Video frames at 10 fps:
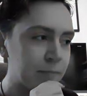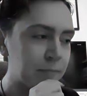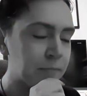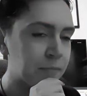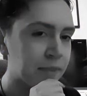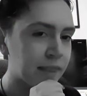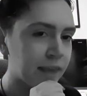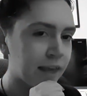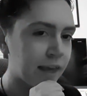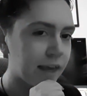
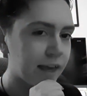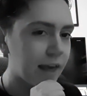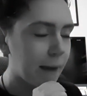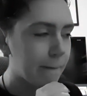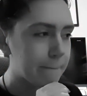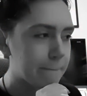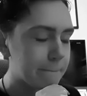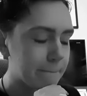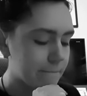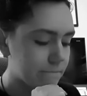
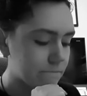[no speech]